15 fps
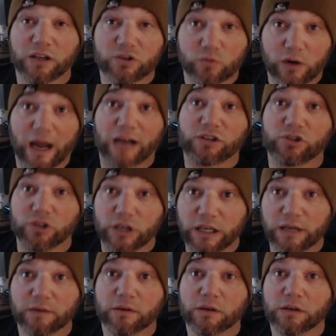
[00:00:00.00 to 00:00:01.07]
So we're
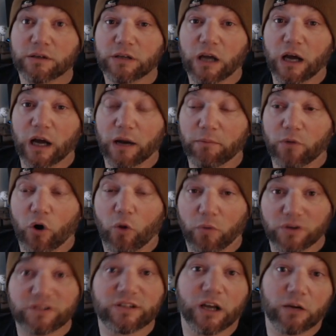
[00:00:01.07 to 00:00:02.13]
actually
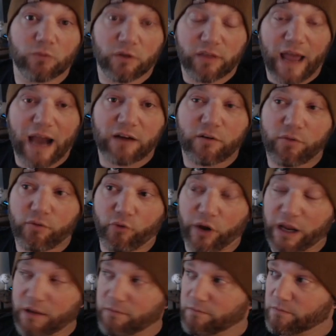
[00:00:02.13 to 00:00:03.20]
almost done with Act 3.